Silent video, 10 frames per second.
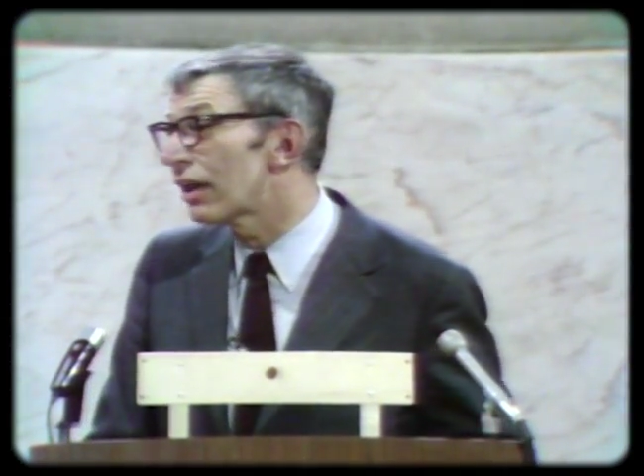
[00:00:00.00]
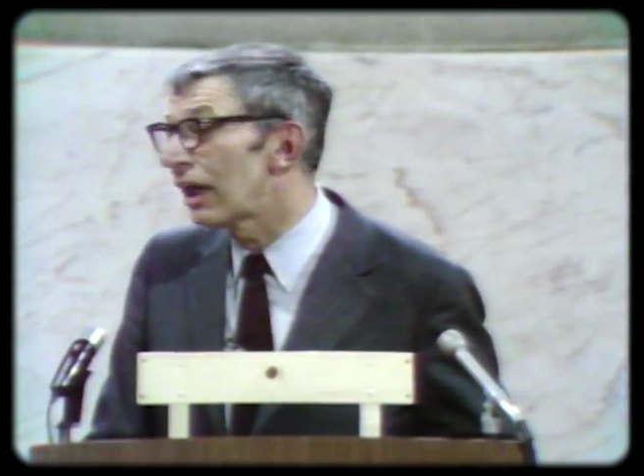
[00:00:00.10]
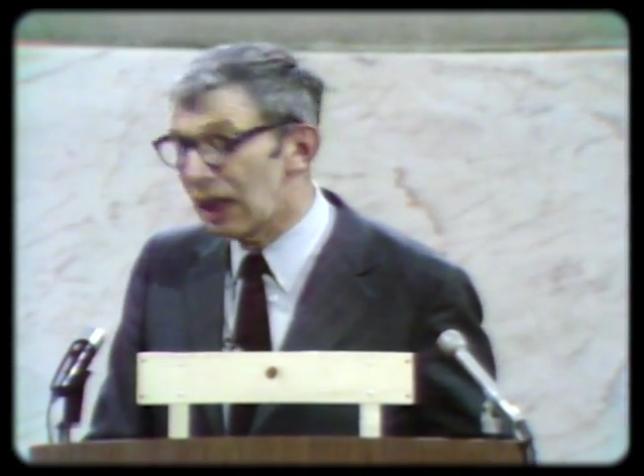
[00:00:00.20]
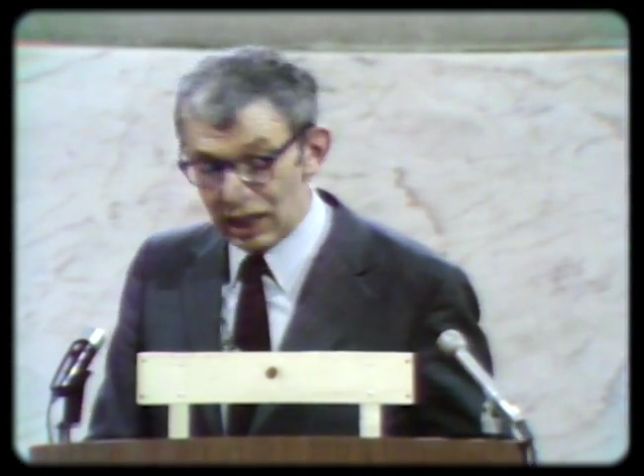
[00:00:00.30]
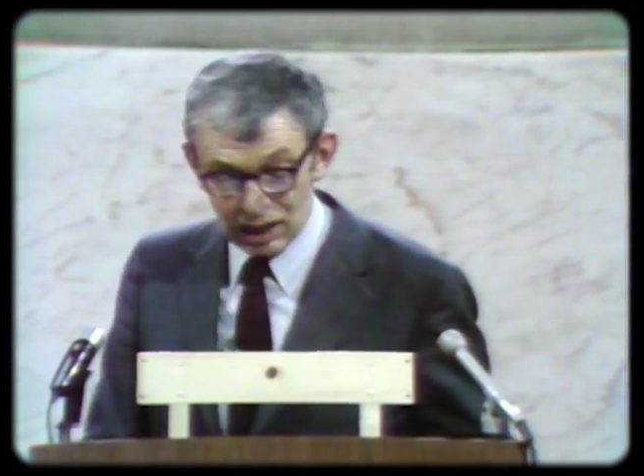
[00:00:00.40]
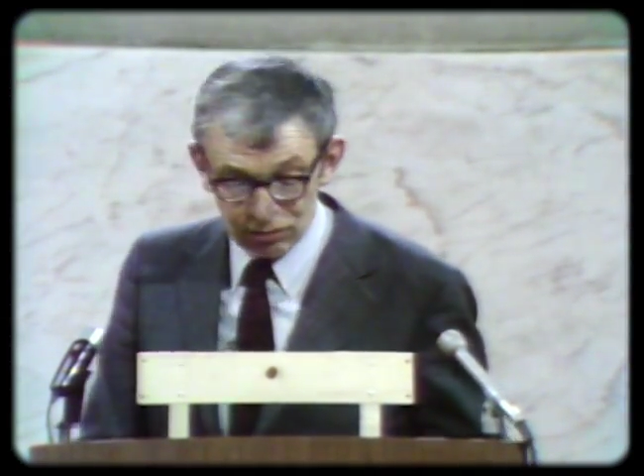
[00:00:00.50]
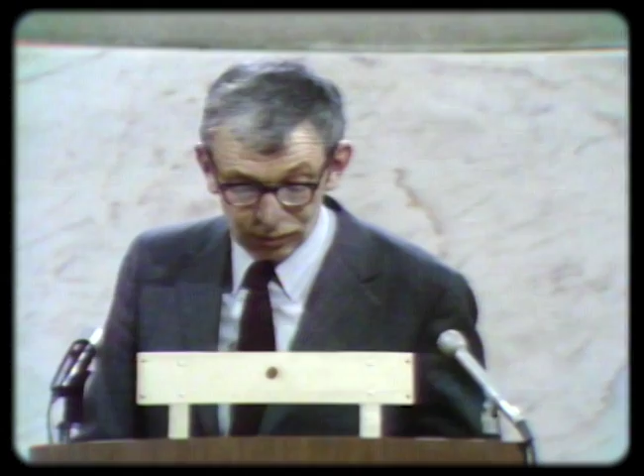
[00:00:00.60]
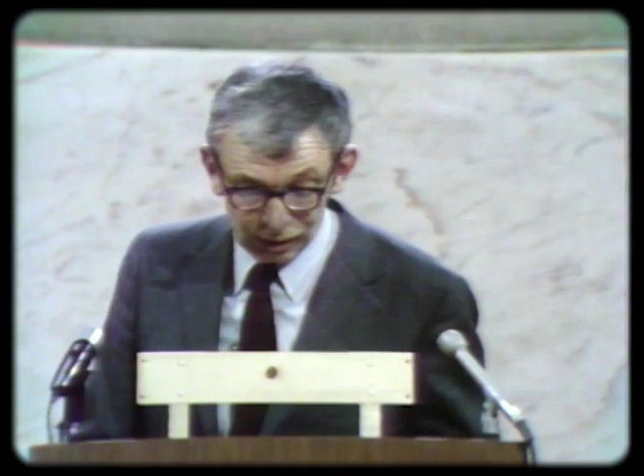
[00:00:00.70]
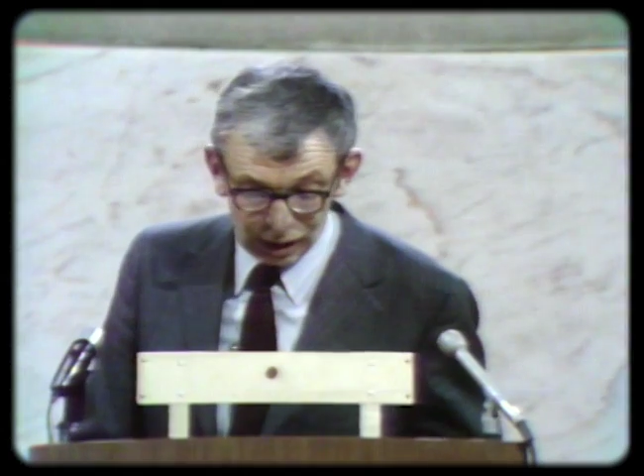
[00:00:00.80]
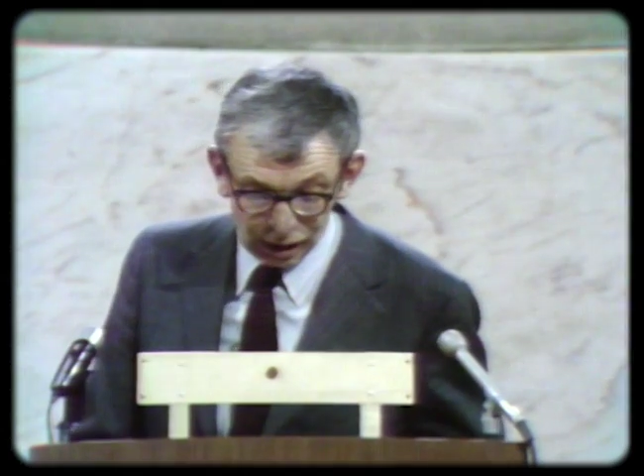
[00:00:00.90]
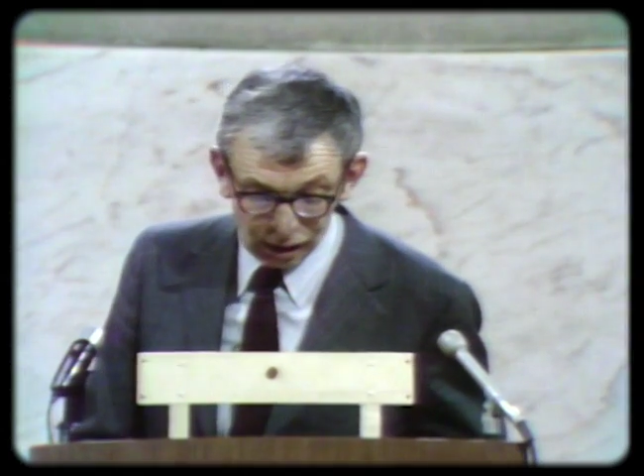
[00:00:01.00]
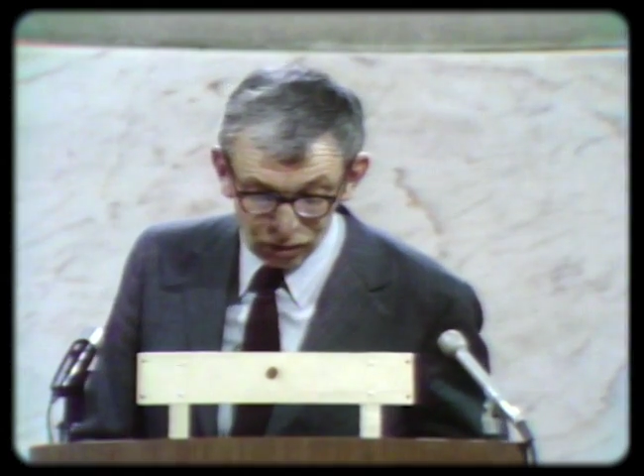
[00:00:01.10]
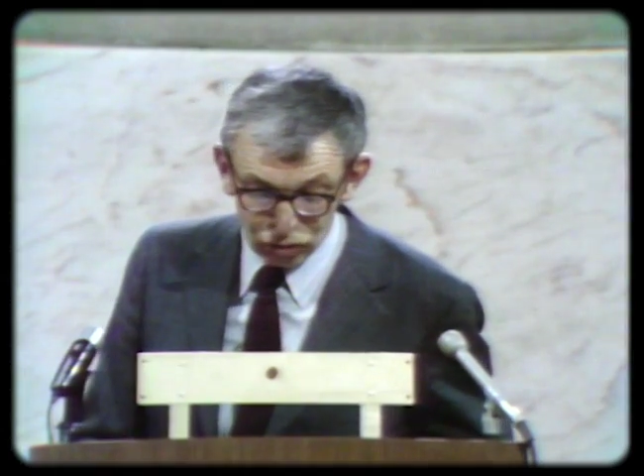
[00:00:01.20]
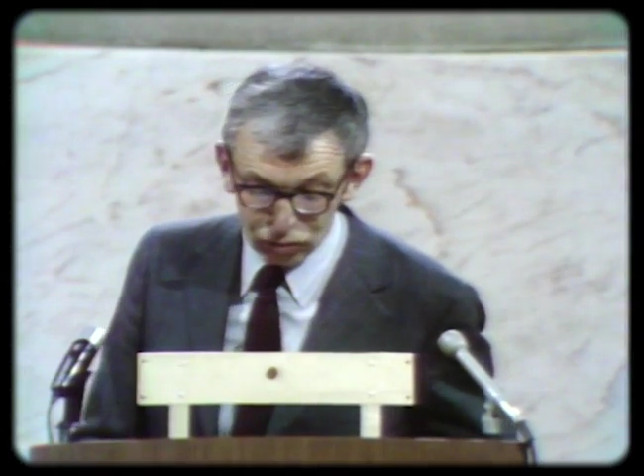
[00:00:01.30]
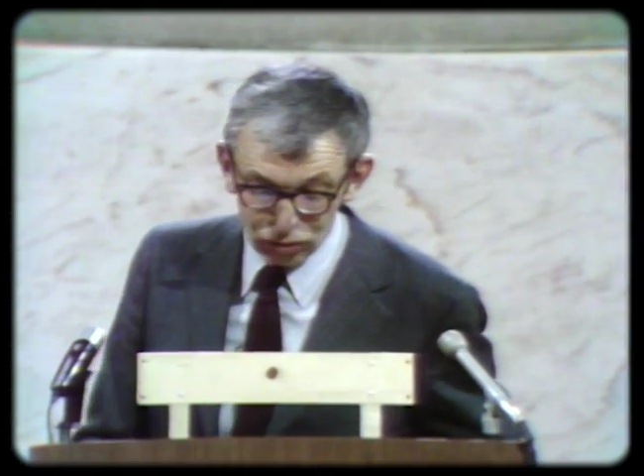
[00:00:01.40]
they have little
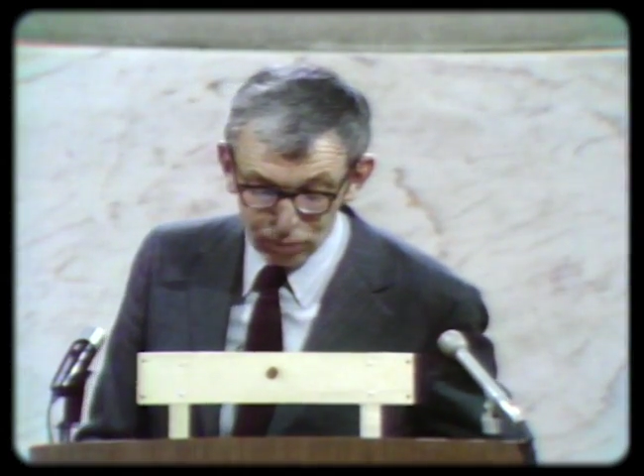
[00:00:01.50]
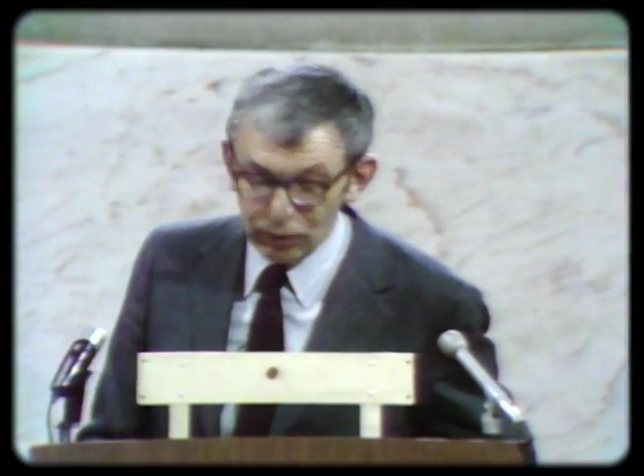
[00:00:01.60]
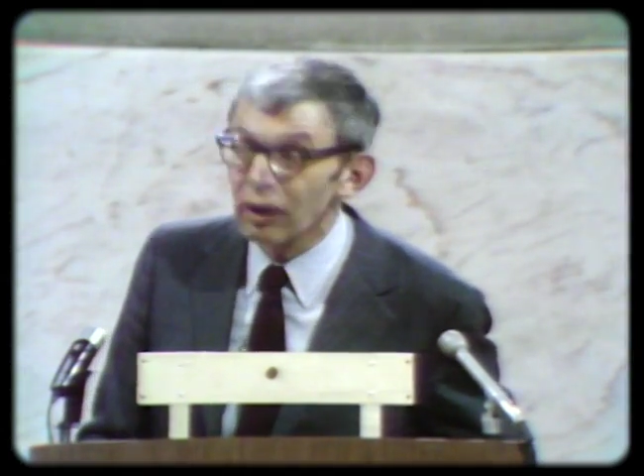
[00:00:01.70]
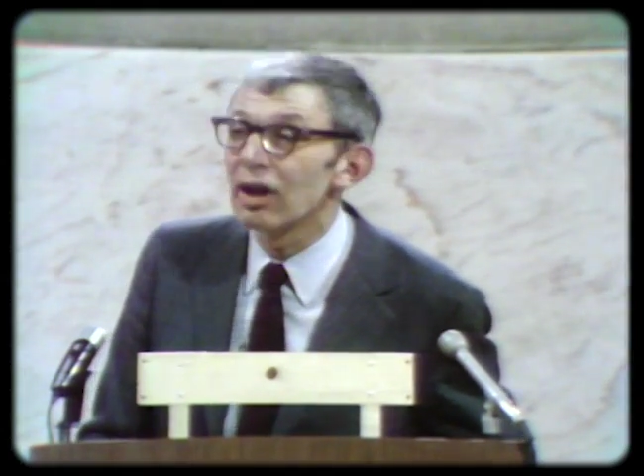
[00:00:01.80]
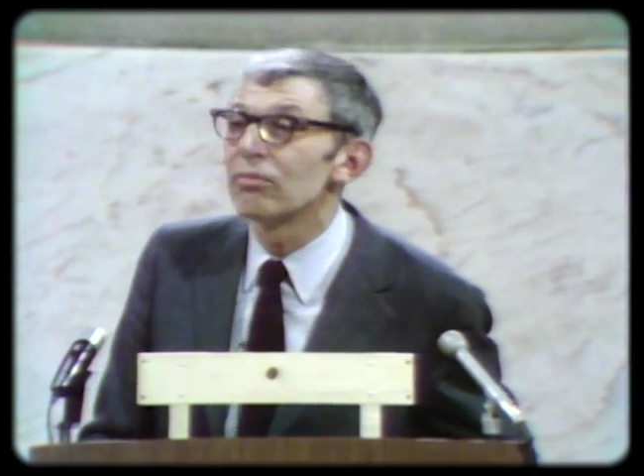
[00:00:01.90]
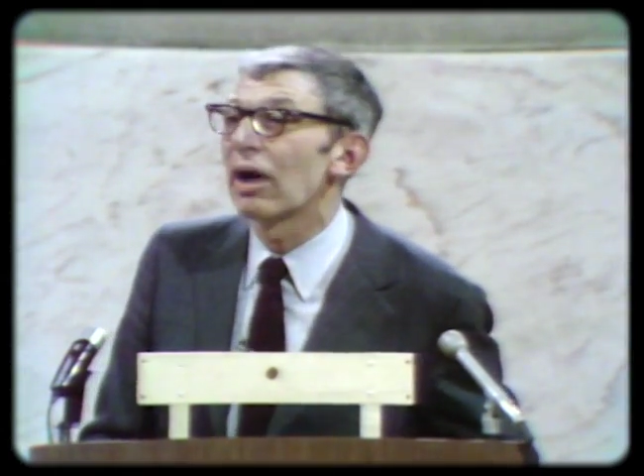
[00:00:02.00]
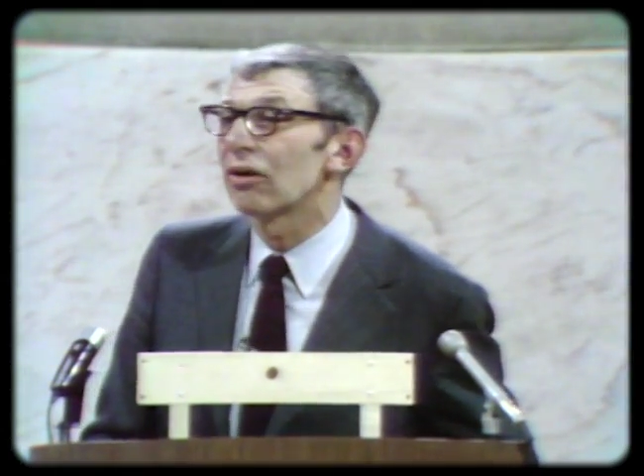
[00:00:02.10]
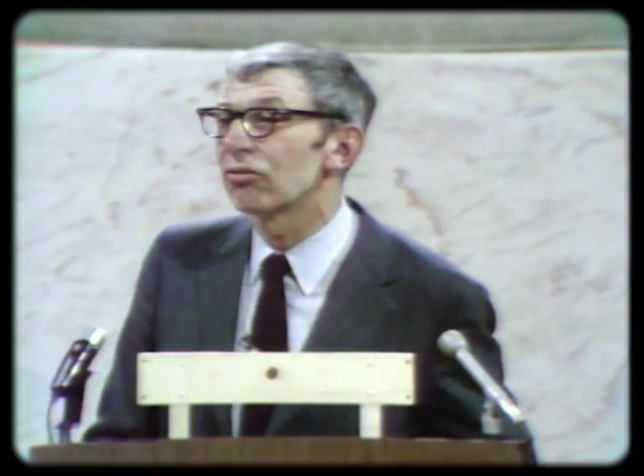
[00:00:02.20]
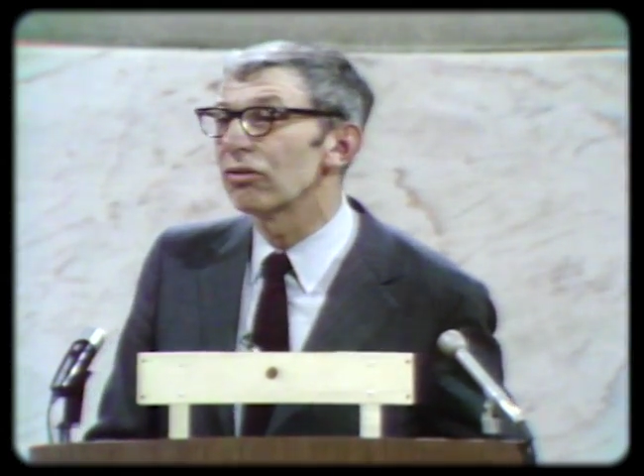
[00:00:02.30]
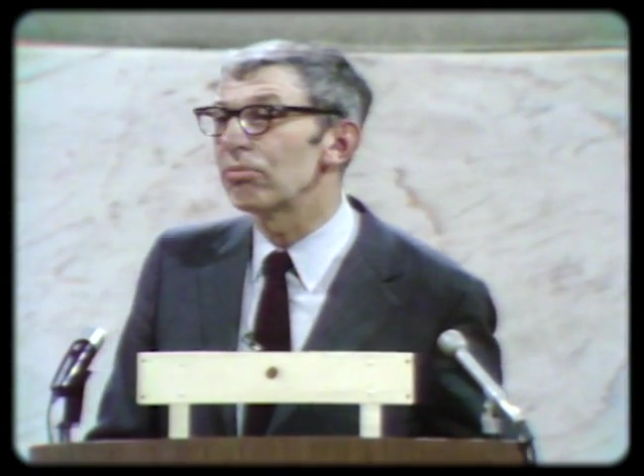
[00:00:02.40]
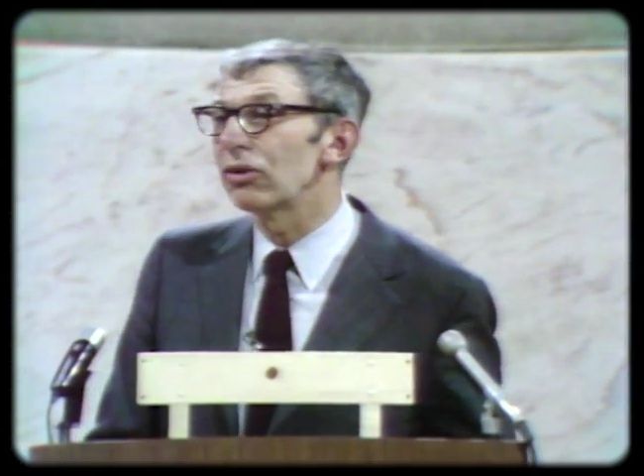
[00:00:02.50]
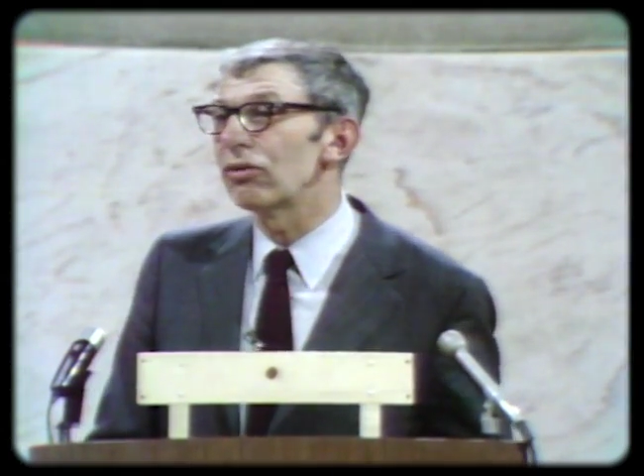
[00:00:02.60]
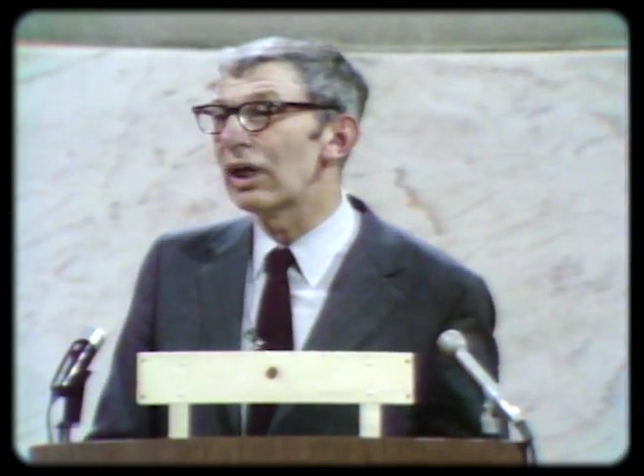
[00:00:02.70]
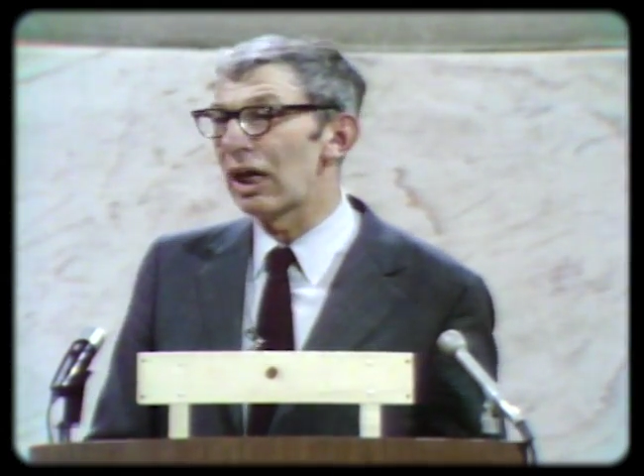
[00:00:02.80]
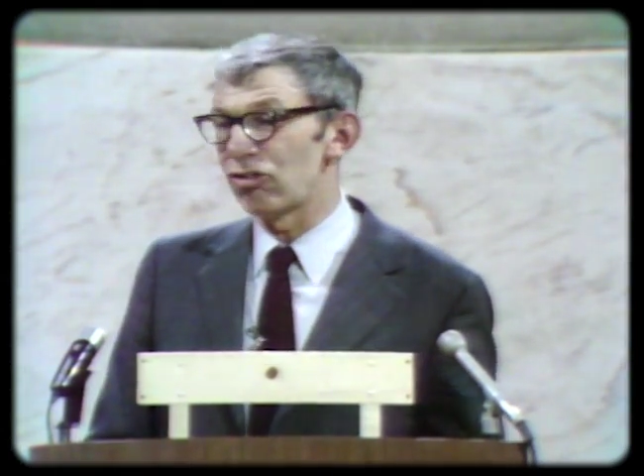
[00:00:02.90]
scruple about
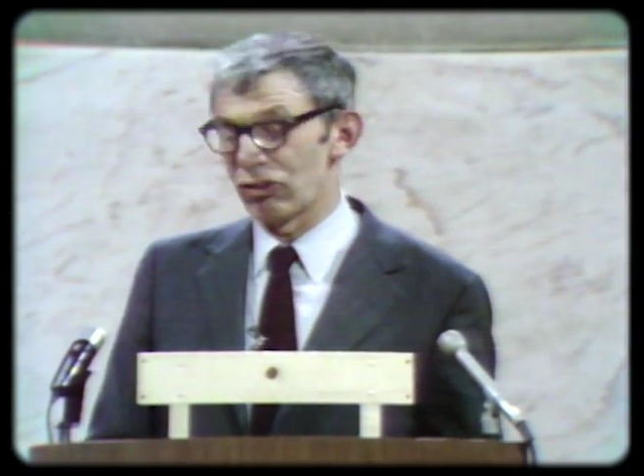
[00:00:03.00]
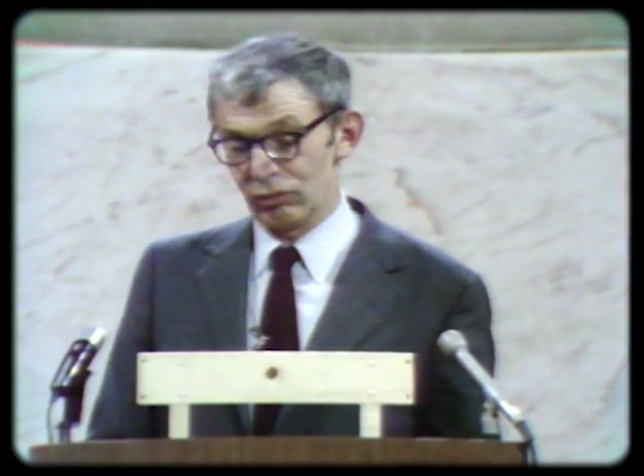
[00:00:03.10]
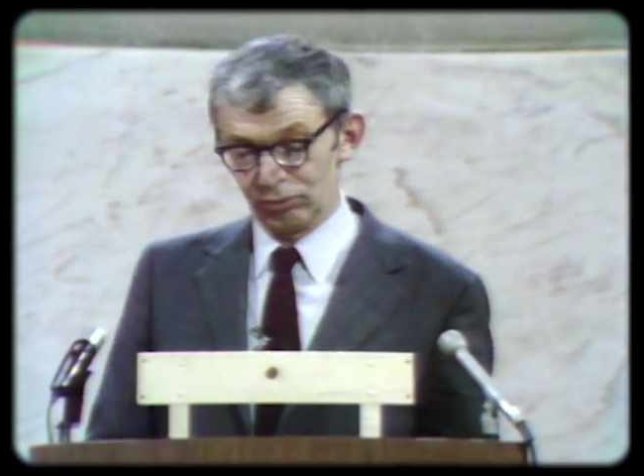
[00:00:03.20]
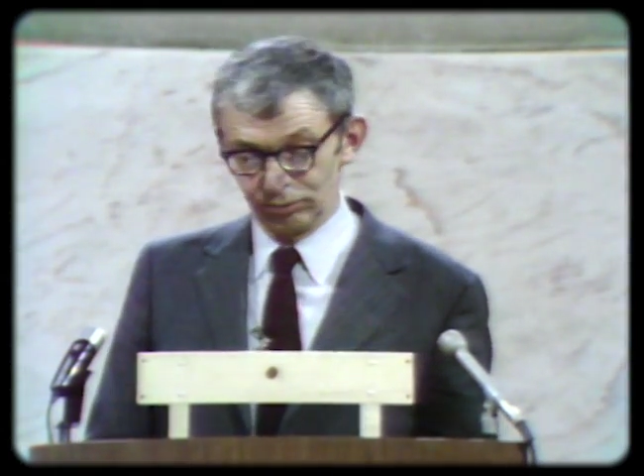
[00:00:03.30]
repudiation.